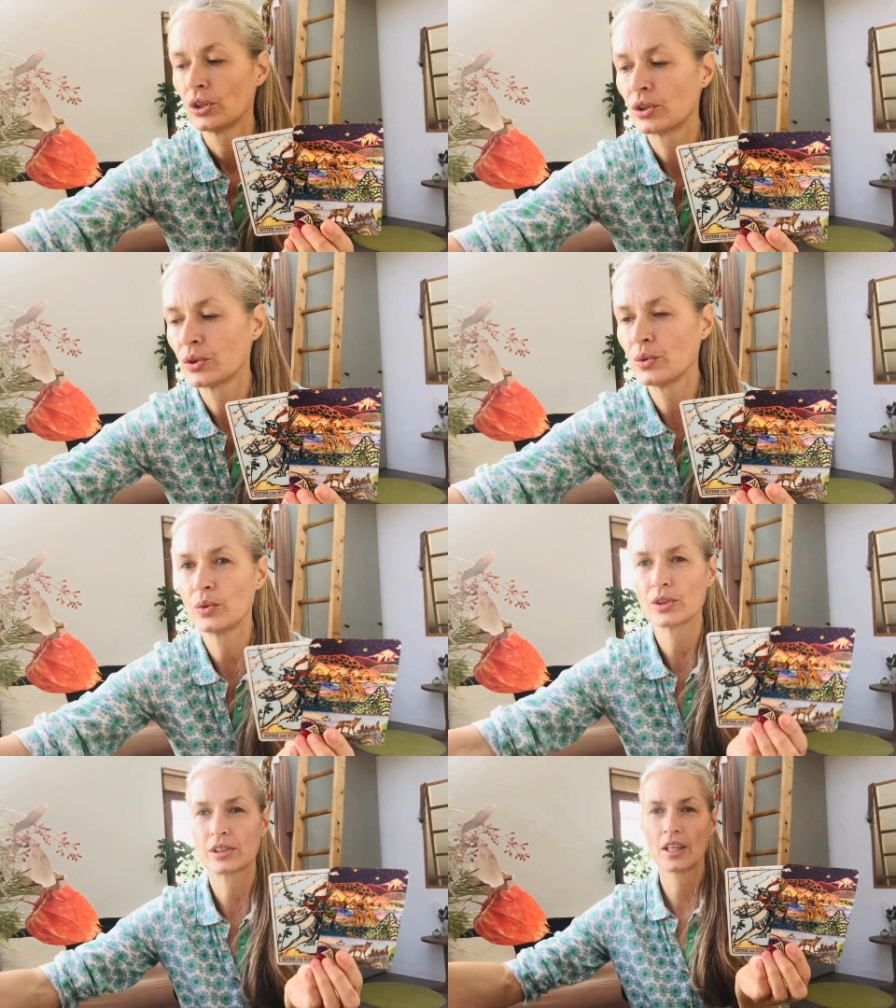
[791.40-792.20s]

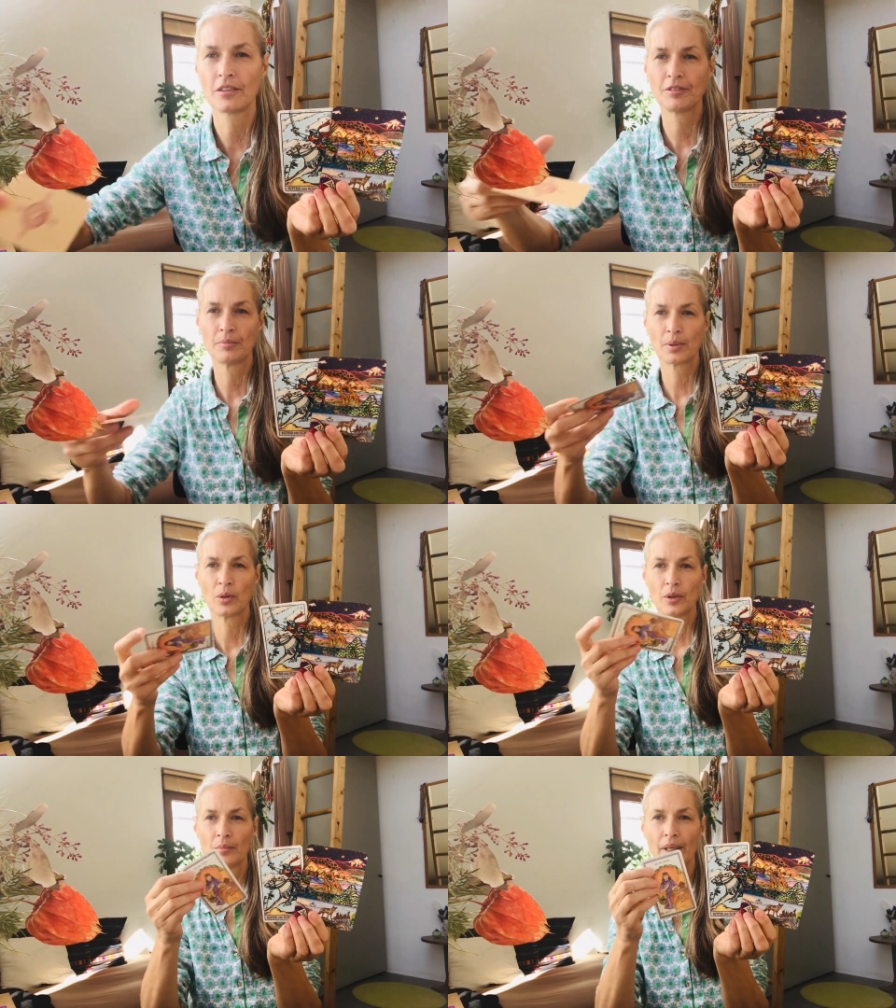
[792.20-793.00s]
to
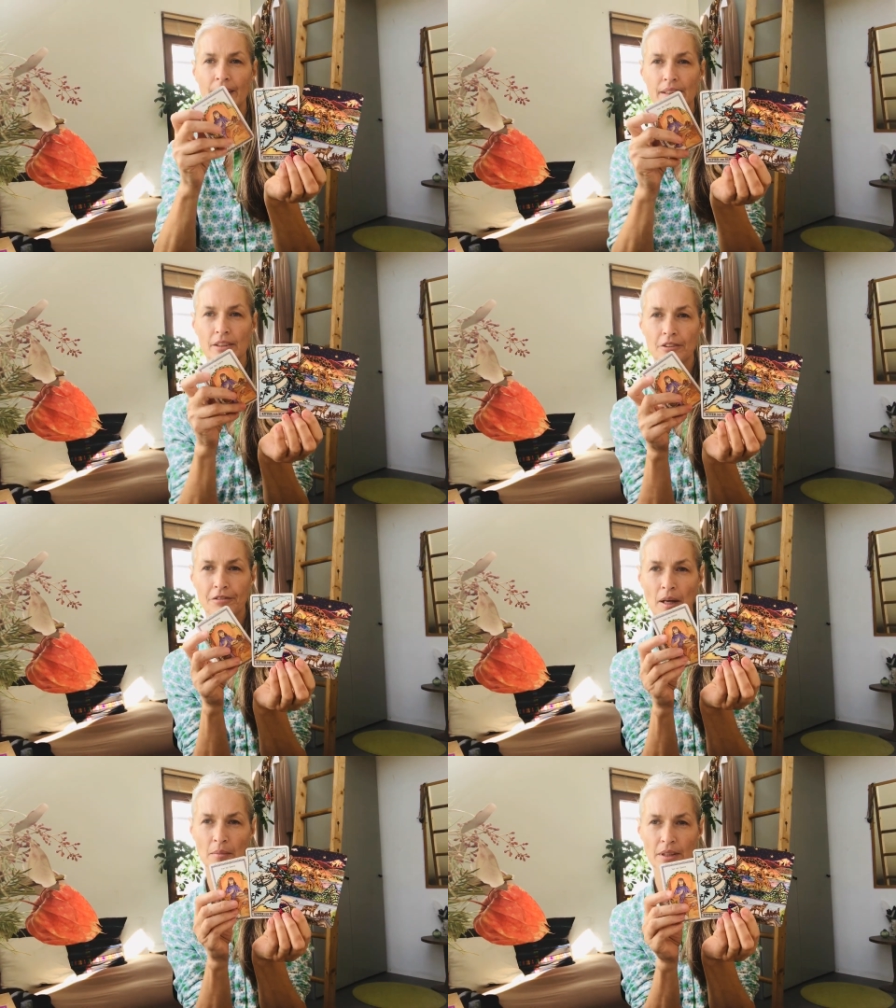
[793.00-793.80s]
self-employment and your
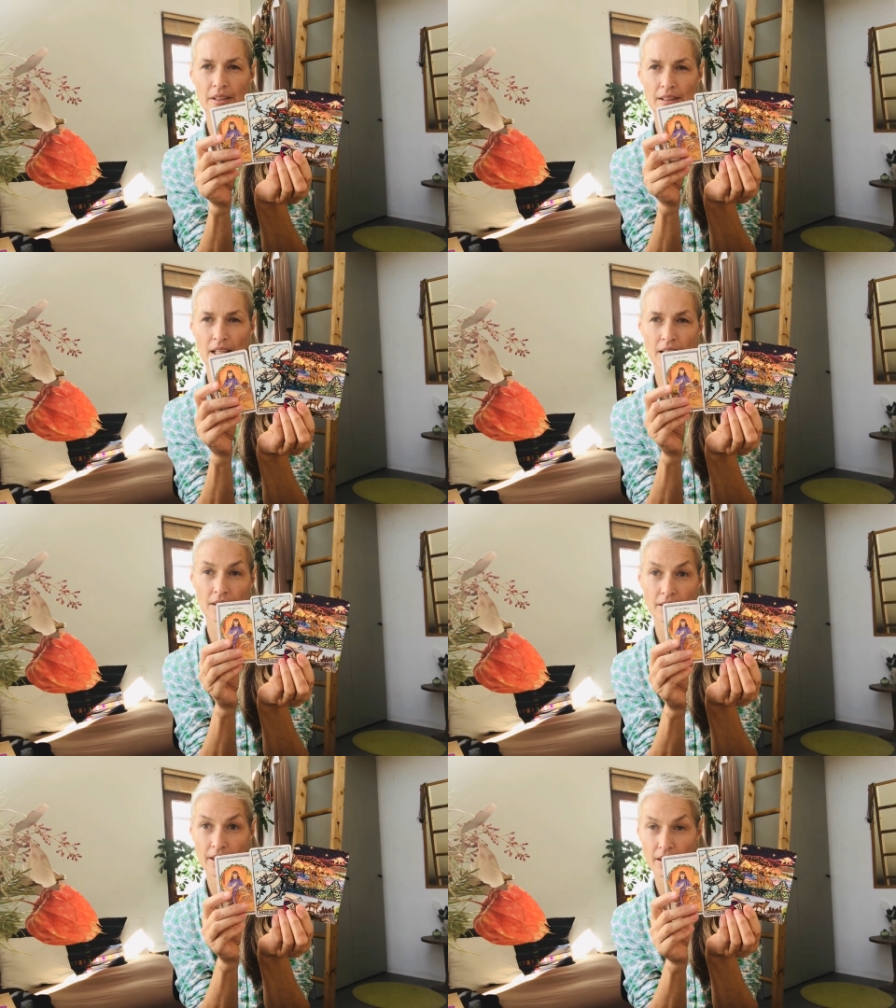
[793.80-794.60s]
family is kind
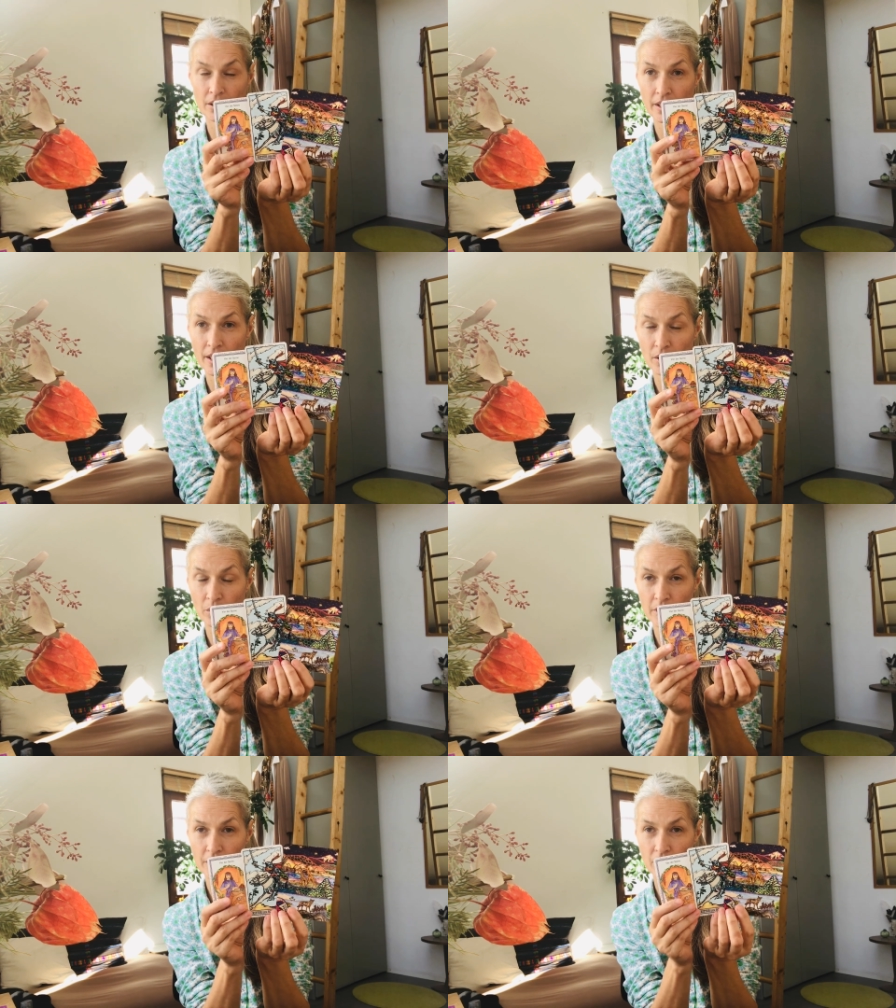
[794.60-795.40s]
of like, okay,
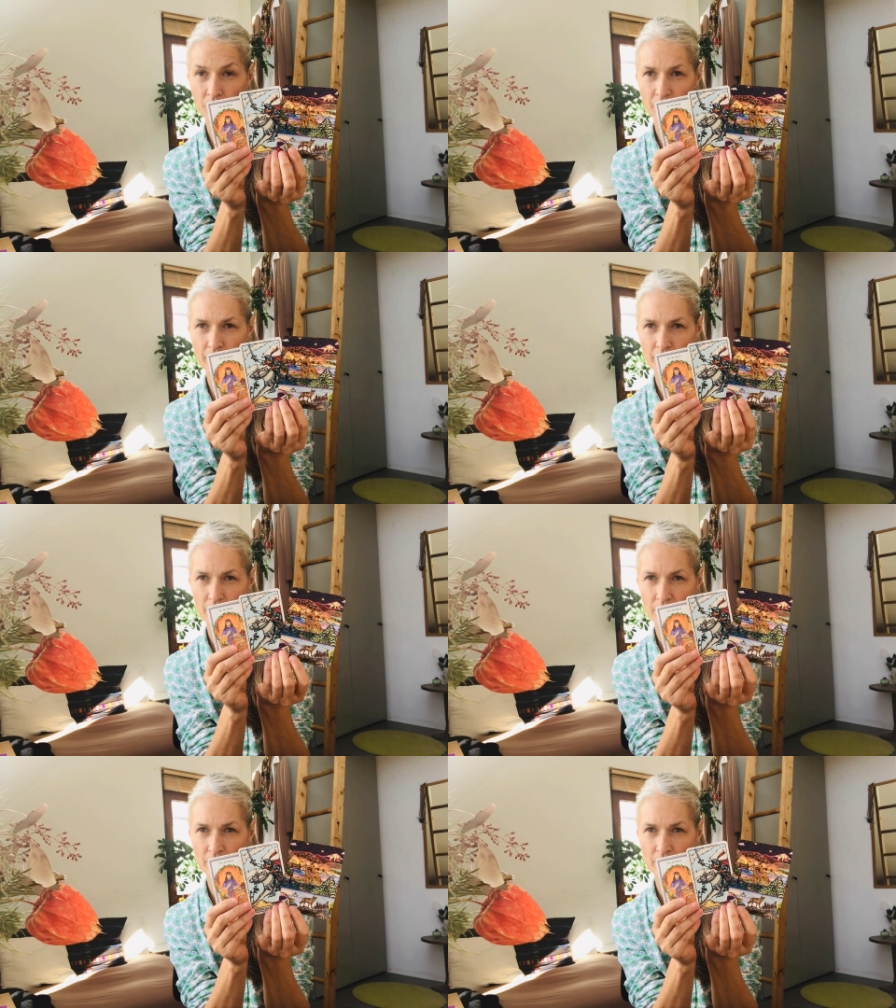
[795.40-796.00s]
what is he doing?